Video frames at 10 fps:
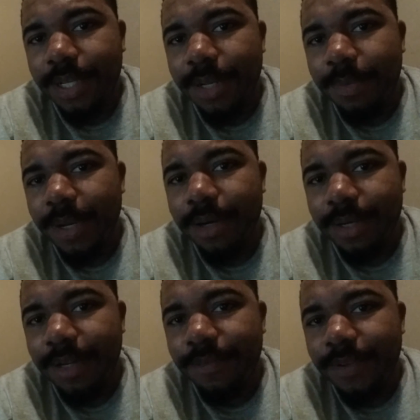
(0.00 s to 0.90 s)
keep their
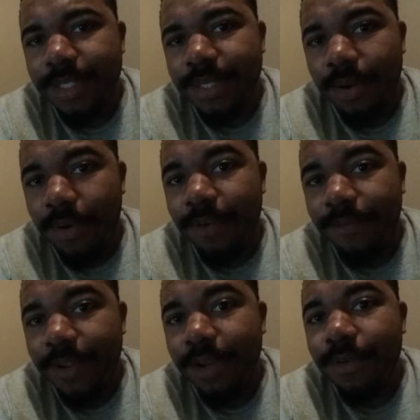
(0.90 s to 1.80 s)
defense on the
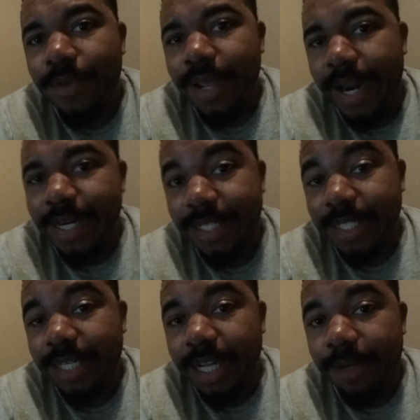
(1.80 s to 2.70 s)
field and
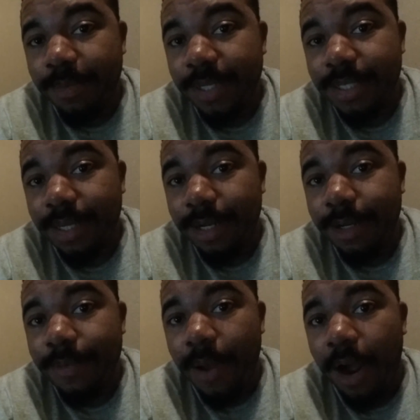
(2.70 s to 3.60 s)
just to keep this
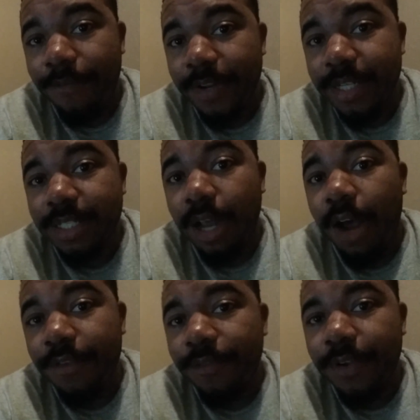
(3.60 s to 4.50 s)
offense
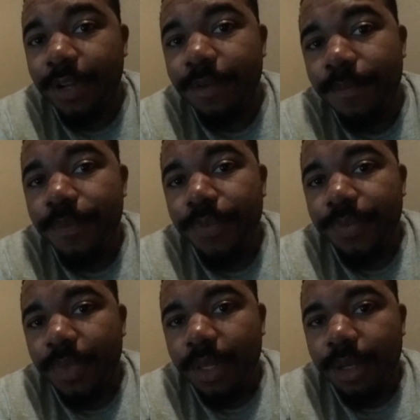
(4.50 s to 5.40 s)
off the field.
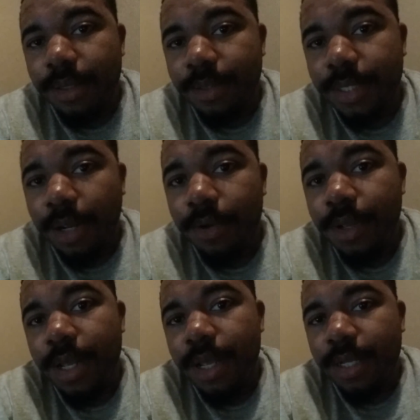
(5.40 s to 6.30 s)
So,
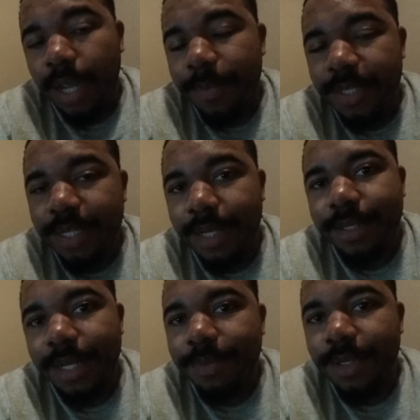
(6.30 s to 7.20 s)

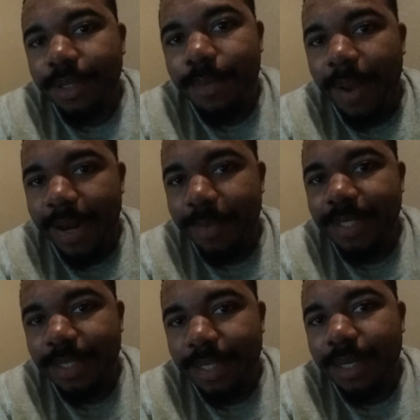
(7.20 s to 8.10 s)
keep the
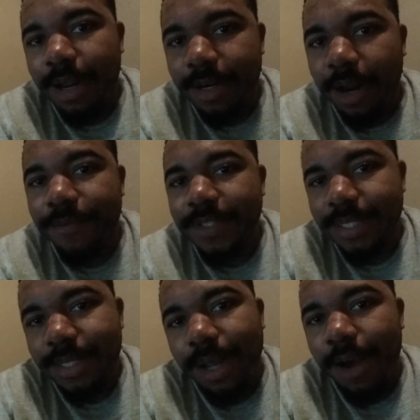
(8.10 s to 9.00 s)
Miami
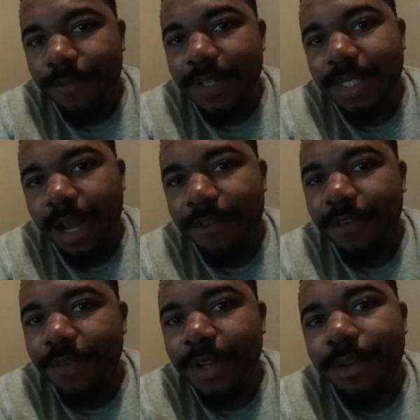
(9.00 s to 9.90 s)
Dolphins offense off
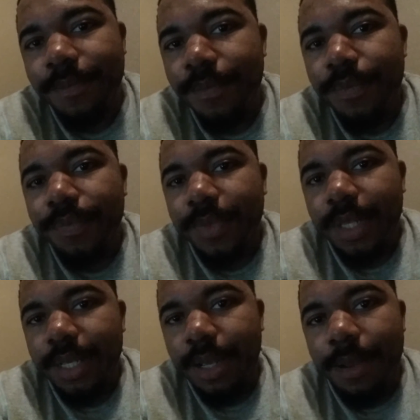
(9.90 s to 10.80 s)
the field.
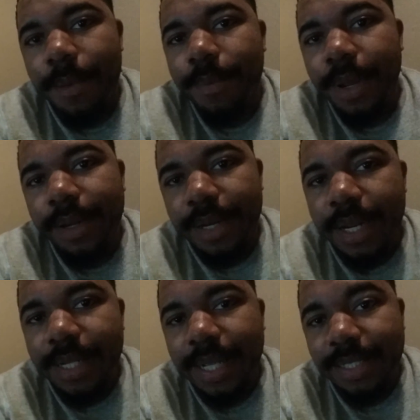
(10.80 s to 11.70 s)
Yeah, but
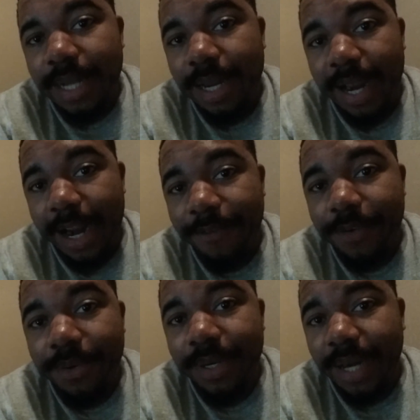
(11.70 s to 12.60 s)
that's all I have
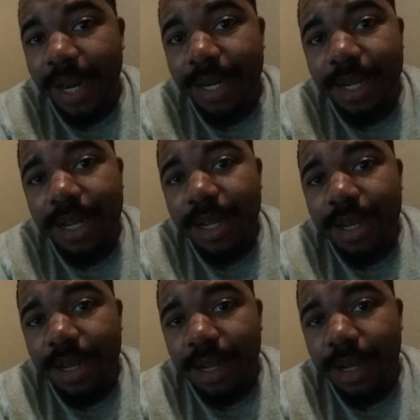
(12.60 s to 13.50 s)
for you today.
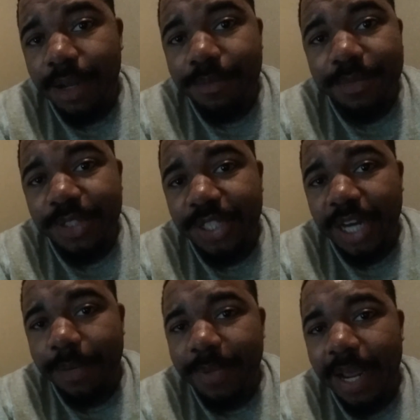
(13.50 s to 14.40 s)

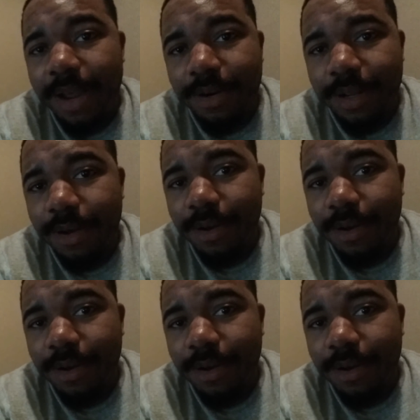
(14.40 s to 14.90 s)
Check me out.